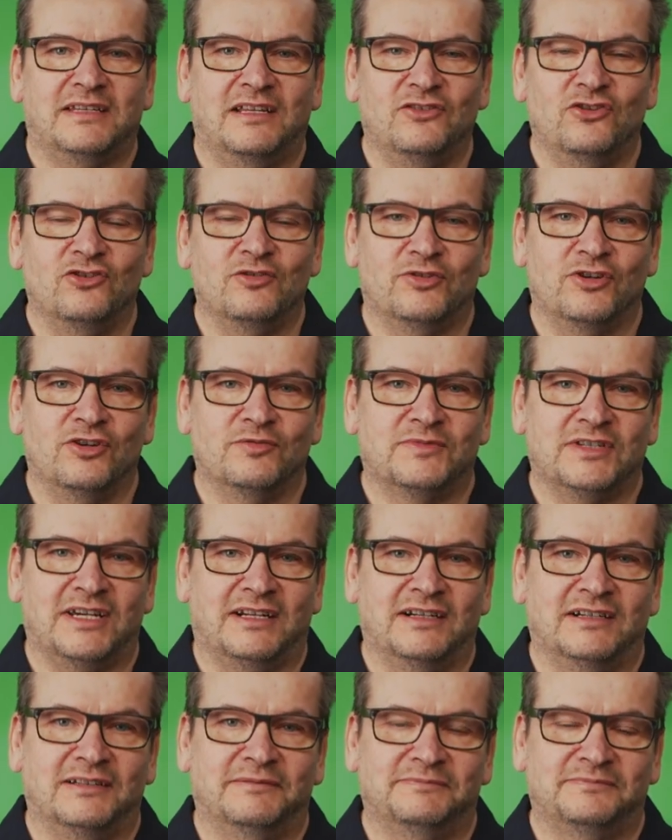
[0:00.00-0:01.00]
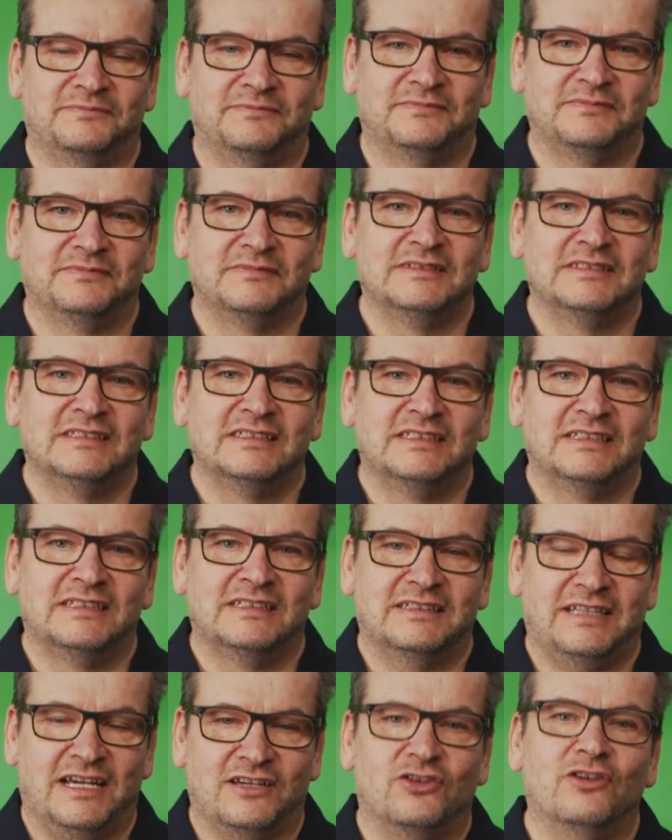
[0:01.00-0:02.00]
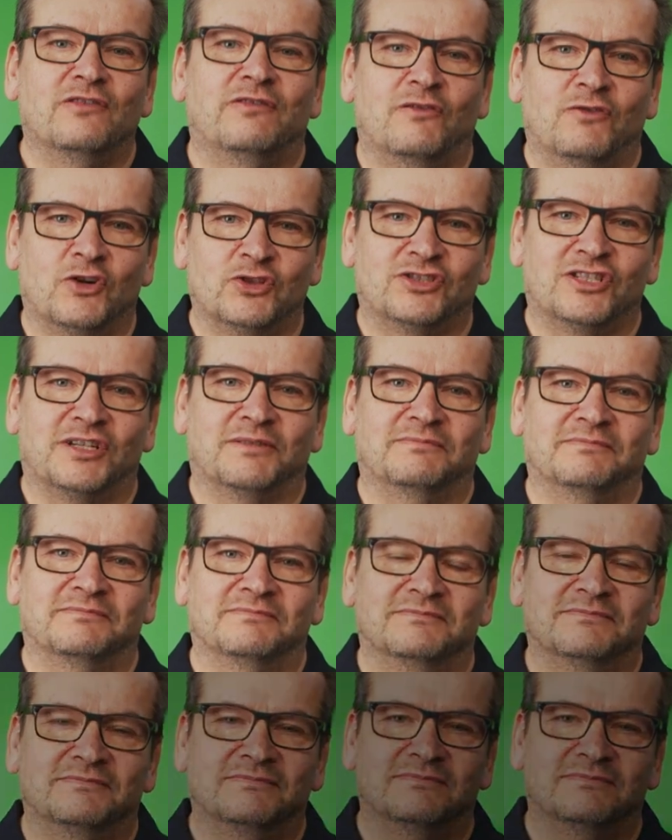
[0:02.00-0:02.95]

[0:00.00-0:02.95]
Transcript: and YouTube channel. Thank you for watching.